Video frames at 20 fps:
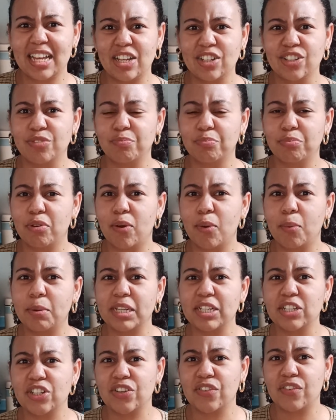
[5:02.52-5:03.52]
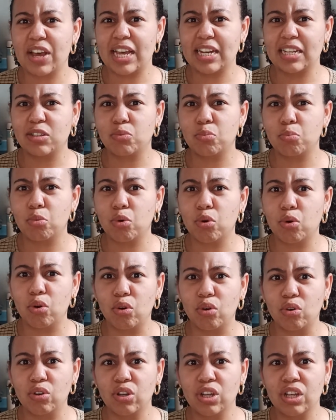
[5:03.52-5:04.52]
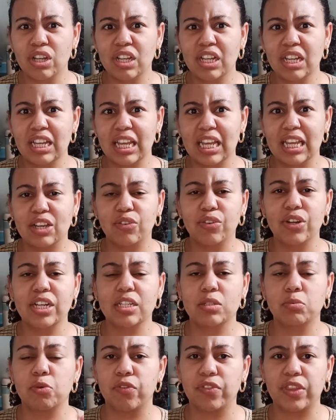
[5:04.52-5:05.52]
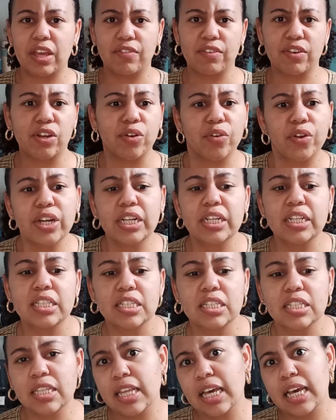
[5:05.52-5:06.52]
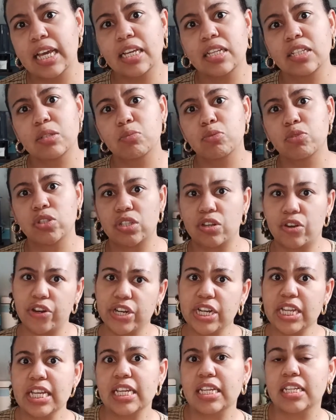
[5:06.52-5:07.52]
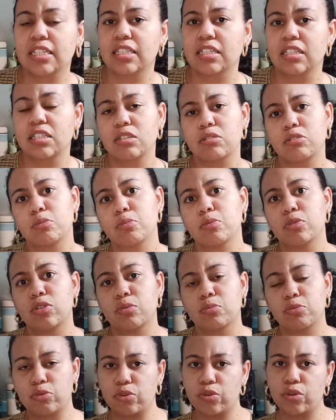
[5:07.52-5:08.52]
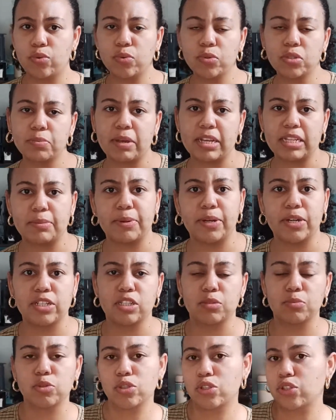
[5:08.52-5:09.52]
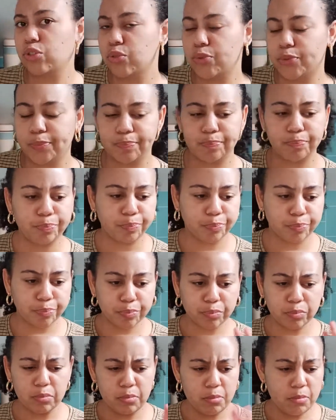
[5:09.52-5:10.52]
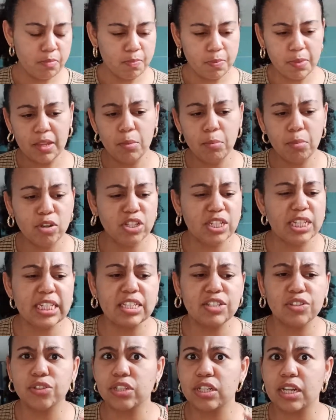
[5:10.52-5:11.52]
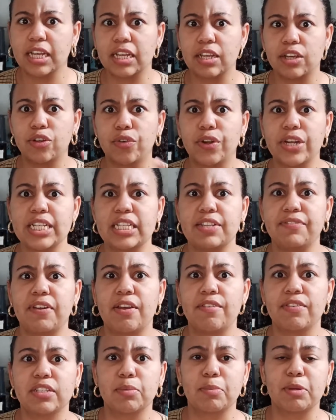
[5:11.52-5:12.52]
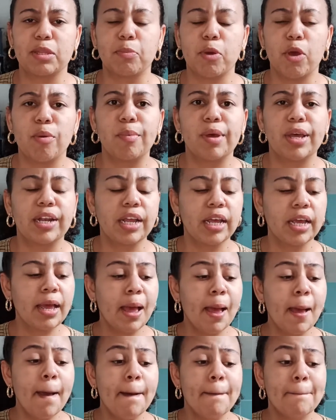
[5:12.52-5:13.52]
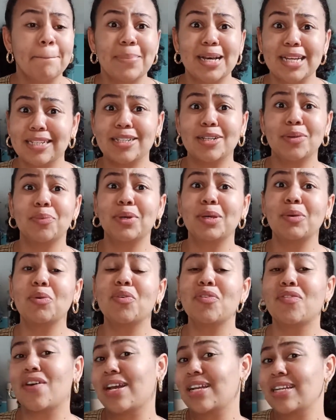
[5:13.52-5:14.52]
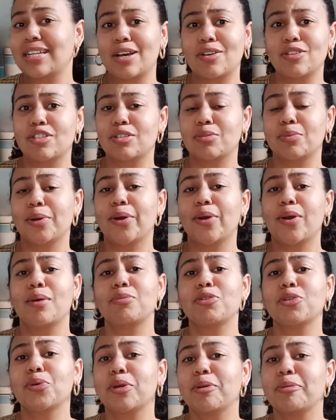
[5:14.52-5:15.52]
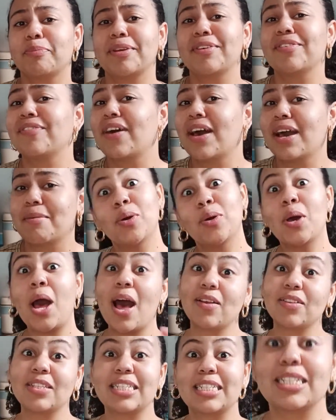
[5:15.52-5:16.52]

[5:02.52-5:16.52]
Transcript: I probably should have added more ingredients, more of the other ingredients, like some more star anise and some more allspice berries, some more salt. because this isn't like crazy flavoursome at the moment. But we will find out tomorrow. I'm sure it'll be fine. I'll see